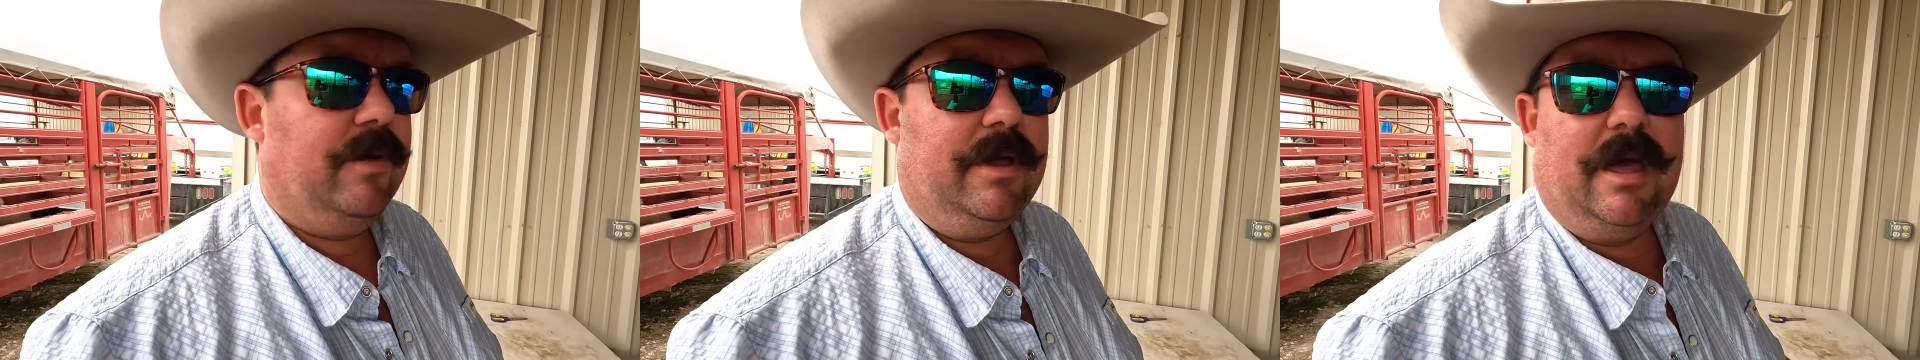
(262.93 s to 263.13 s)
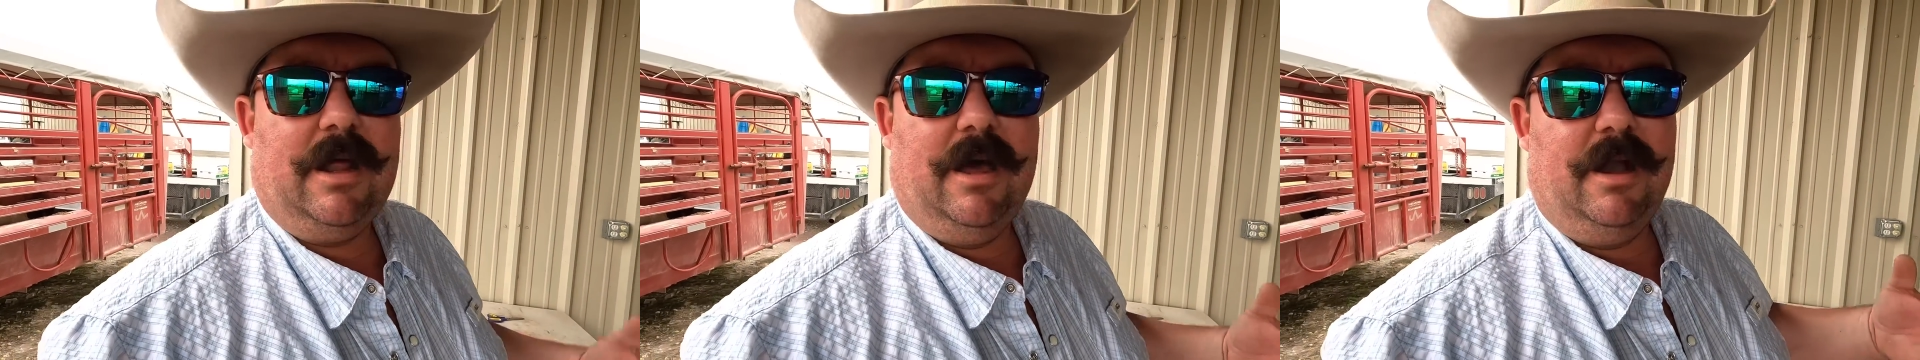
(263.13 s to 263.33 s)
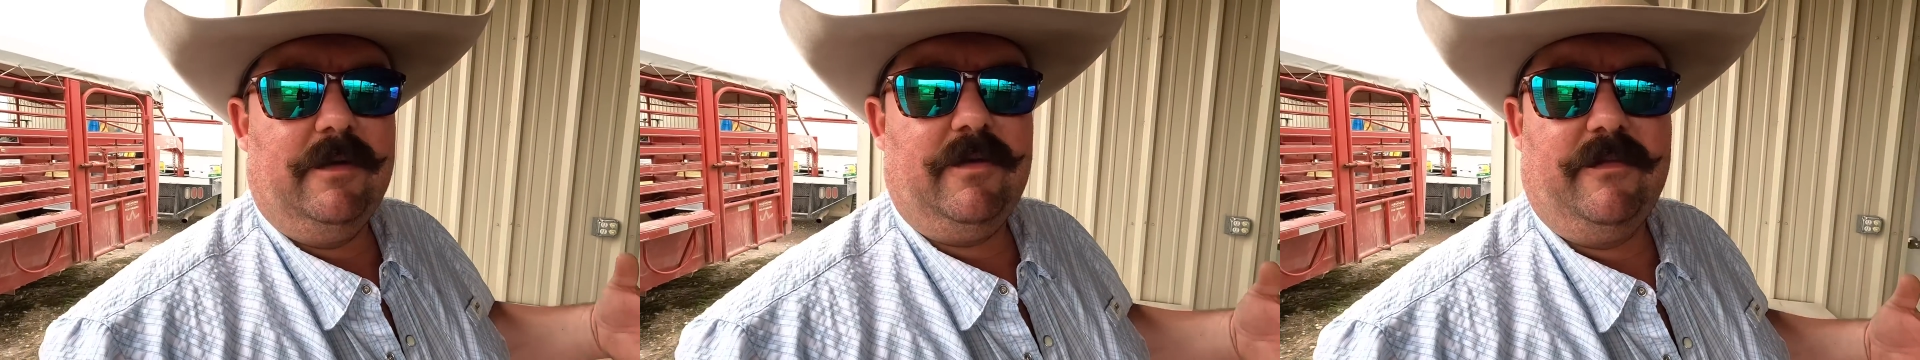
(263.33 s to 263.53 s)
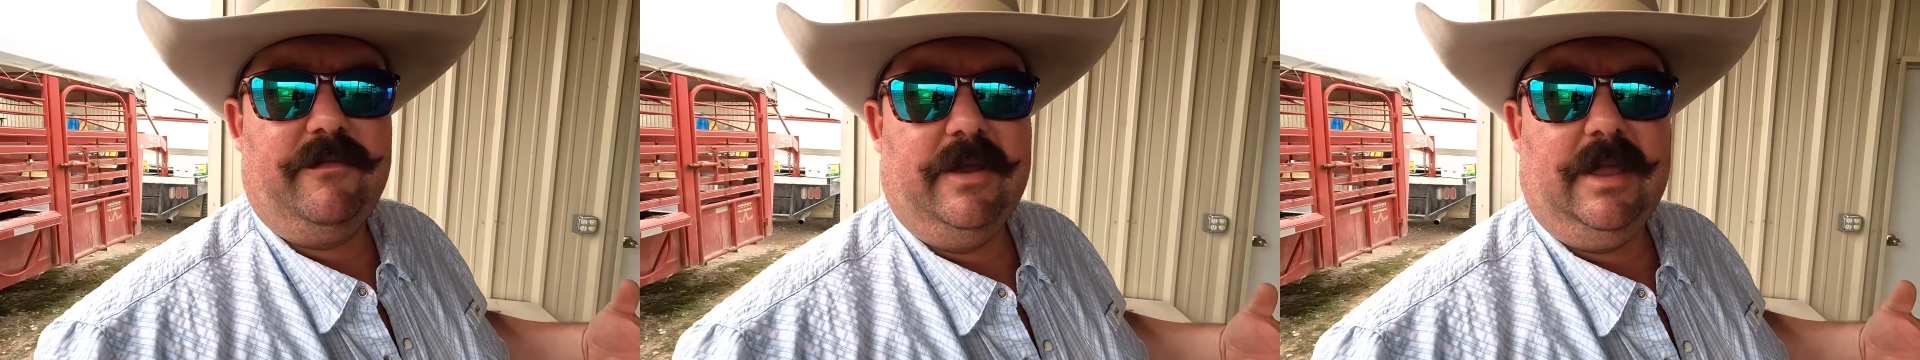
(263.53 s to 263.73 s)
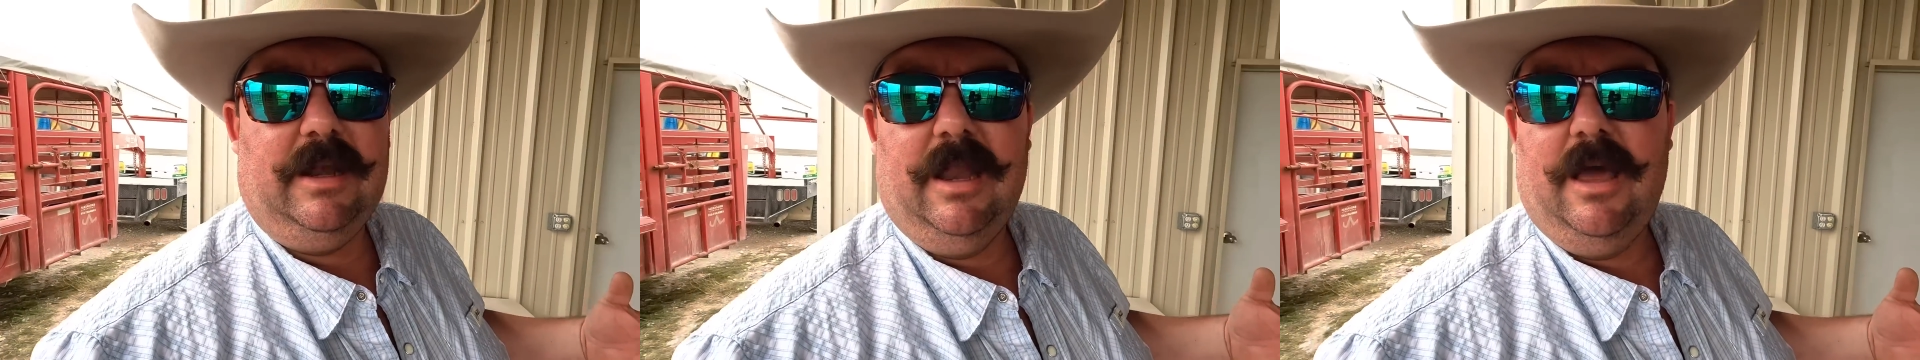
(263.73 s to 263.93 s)
We got all of our
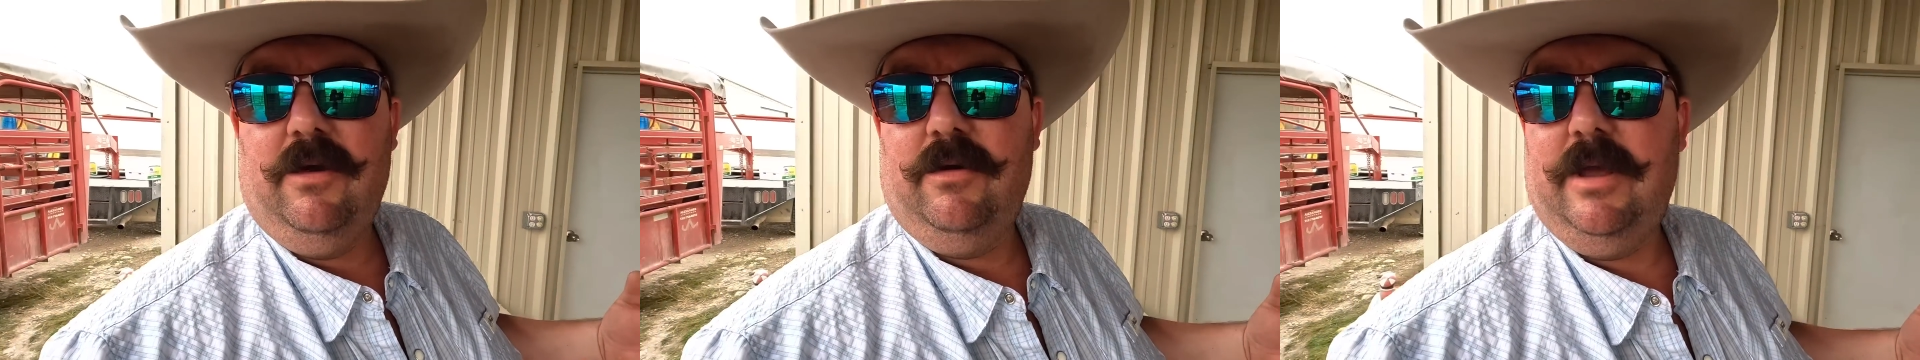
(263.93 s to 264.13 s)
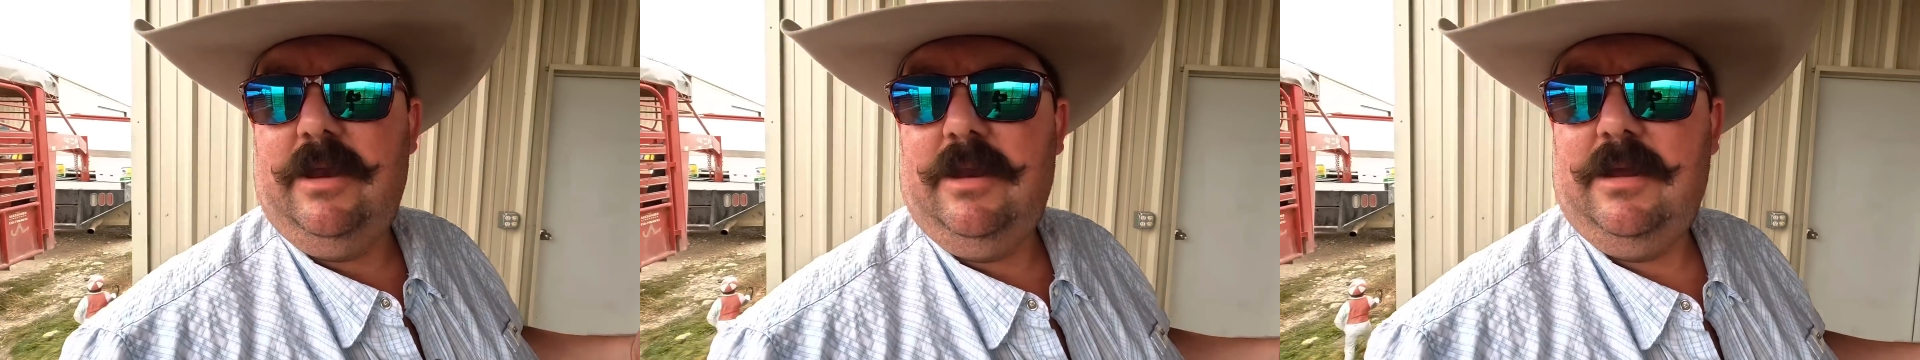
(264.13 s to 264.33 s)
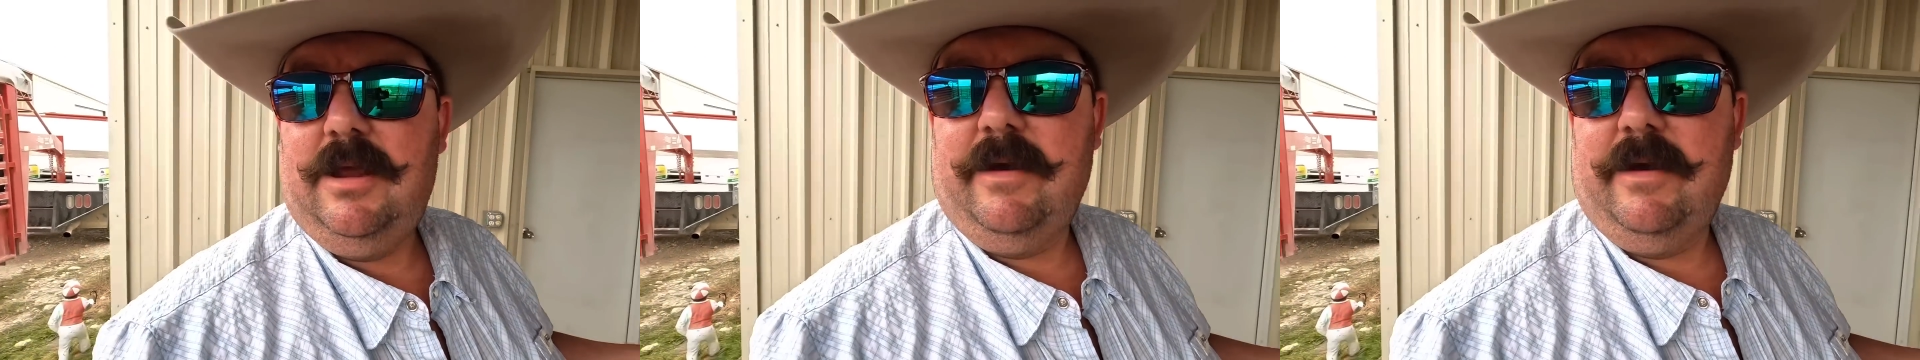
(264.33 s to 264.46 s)
feed loaded,